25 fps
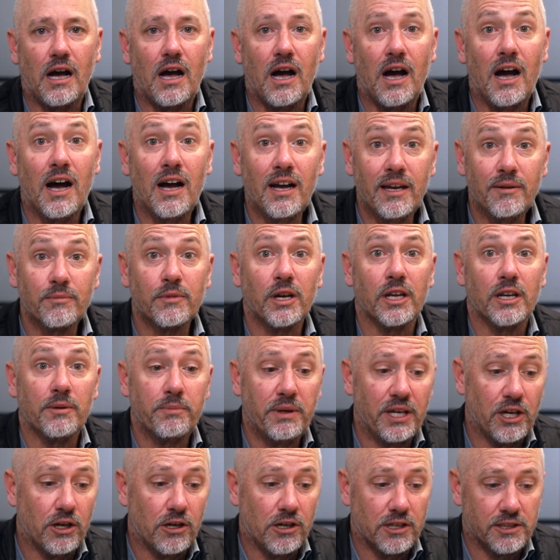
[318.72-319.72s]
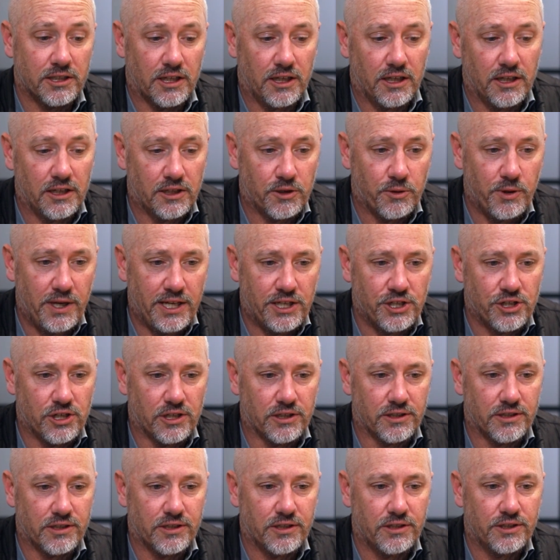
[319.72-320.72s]
I am going to be asking it
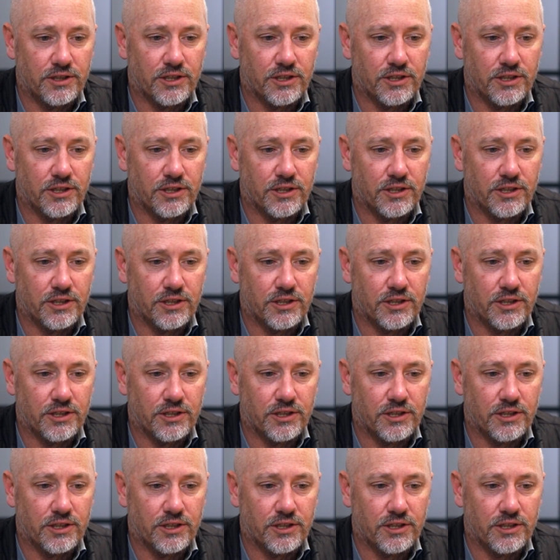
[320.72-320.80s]
questions.